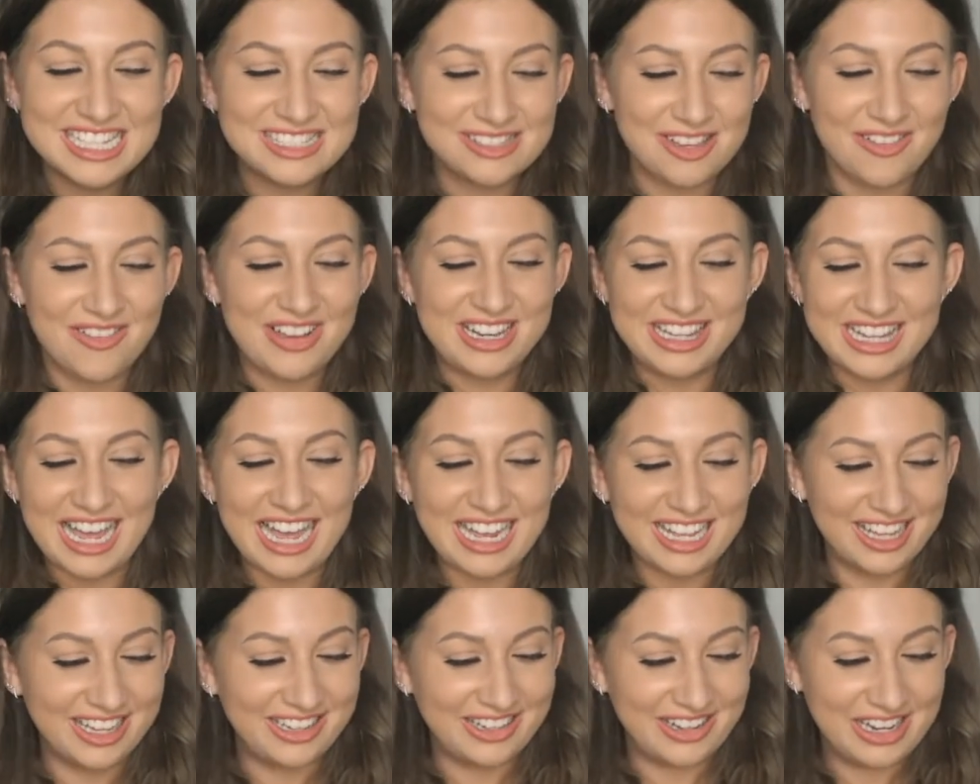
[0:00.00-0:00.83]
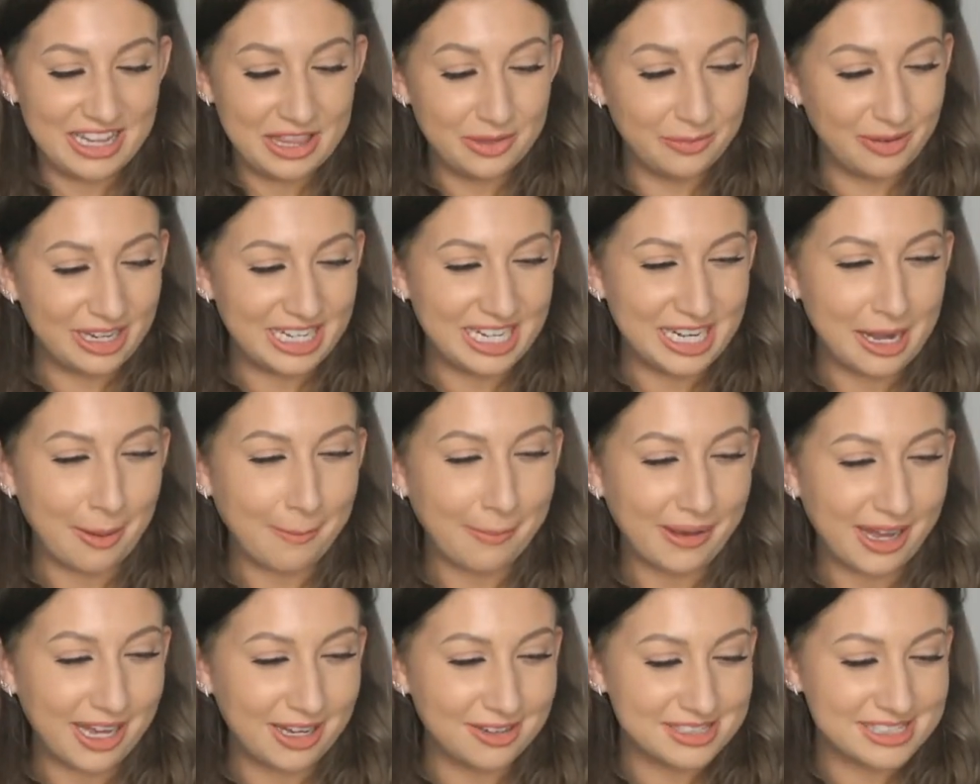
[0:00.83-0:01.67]
so I mean that can go in the winning
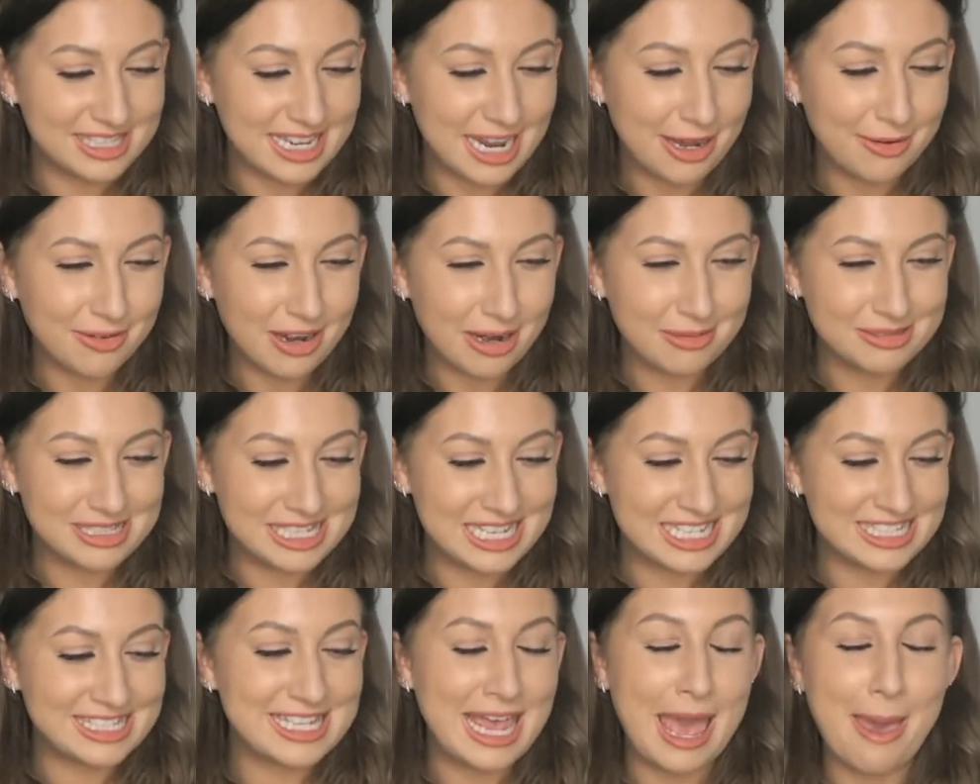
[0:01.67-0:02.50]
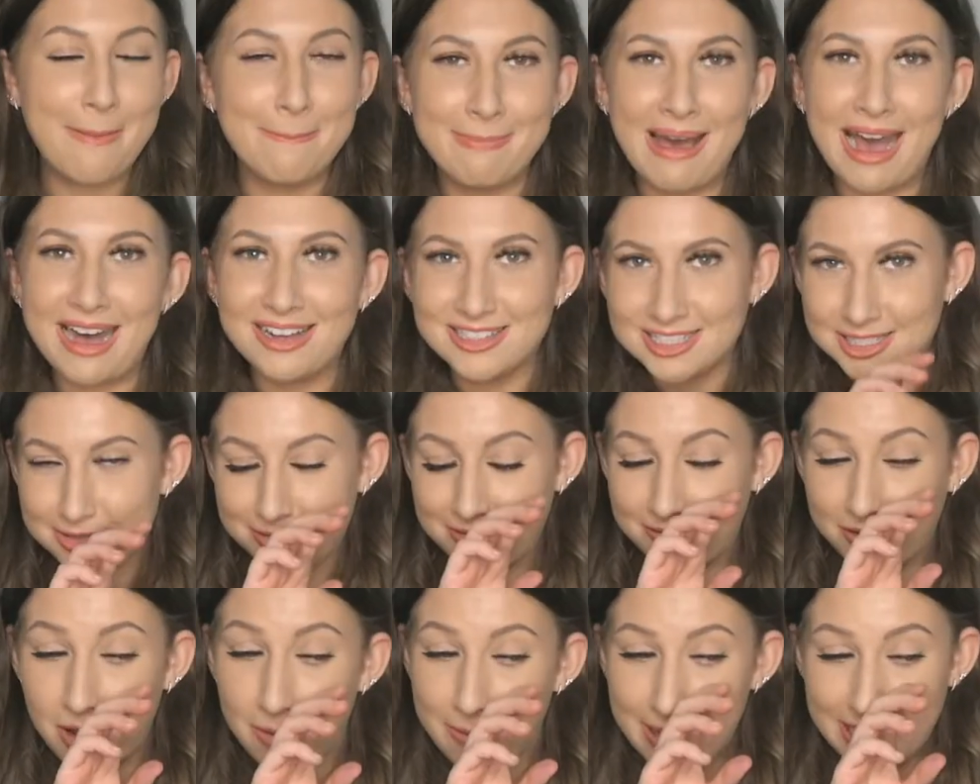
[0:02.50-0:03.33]
pile so now we're up to 10 pounds that
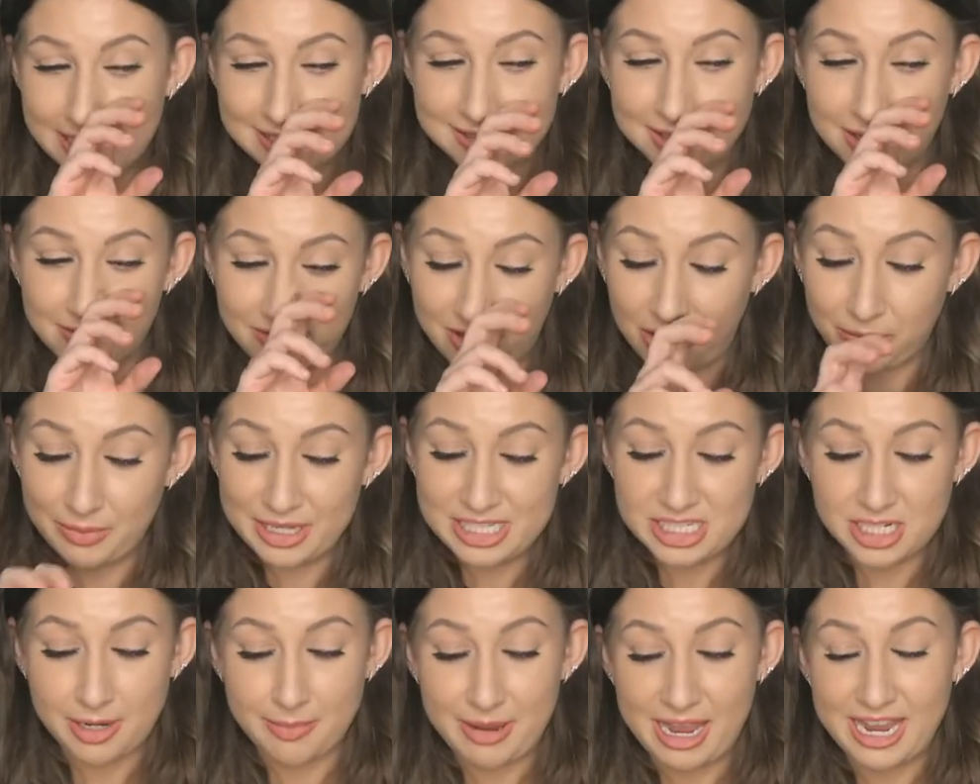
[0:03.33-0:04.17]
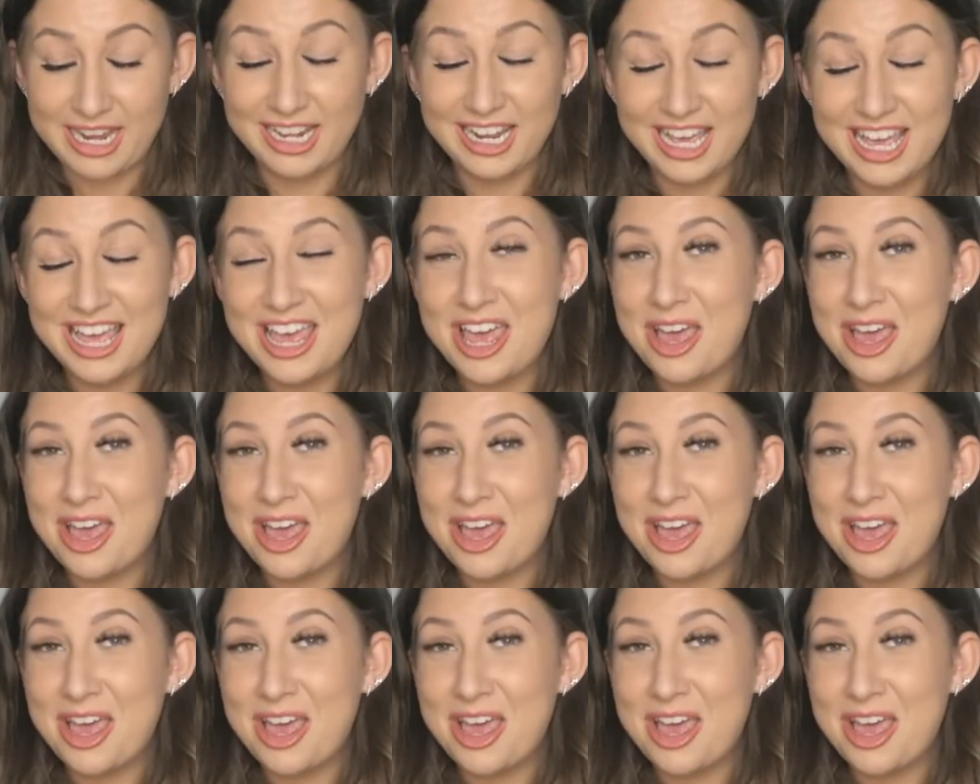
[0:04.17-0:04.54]
we've got back so far which I mean